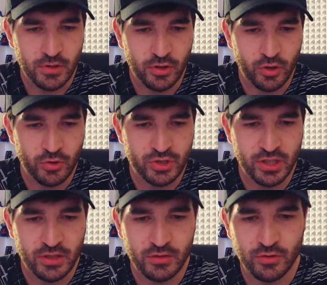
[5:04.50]

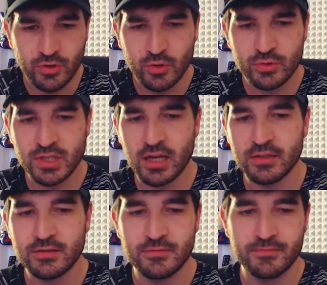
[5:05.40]

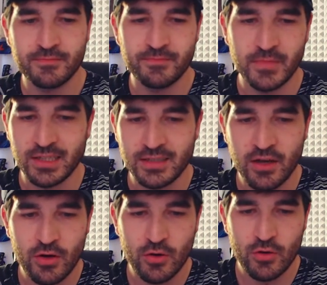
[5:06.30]
Rosehan. Let's
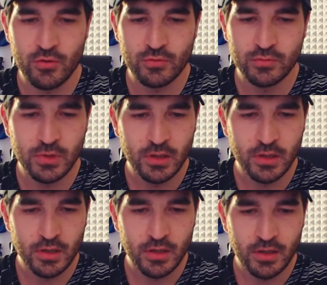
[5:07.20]
go.
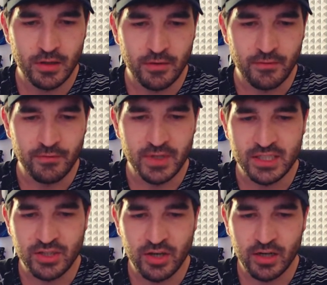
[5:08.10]

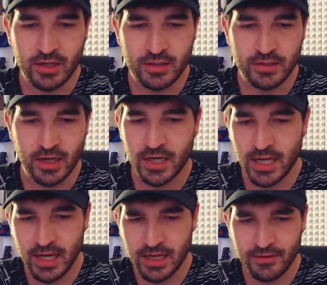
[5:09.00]
VCR
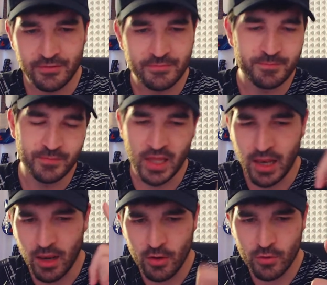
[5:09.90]
Archive.
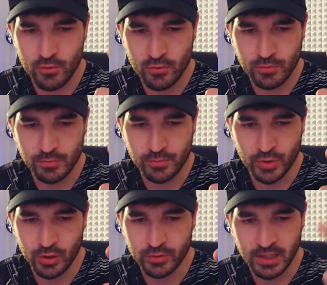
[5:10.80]
Hello,
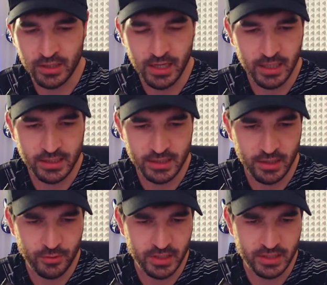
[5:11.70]
Prod RX.
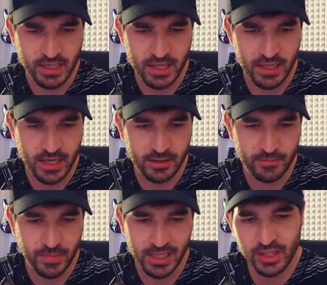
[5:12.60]
I already said that.
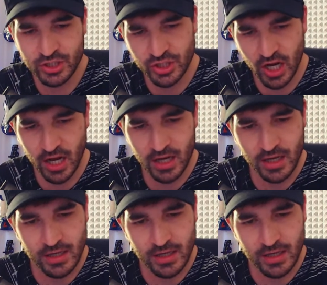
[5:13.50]
Malisha.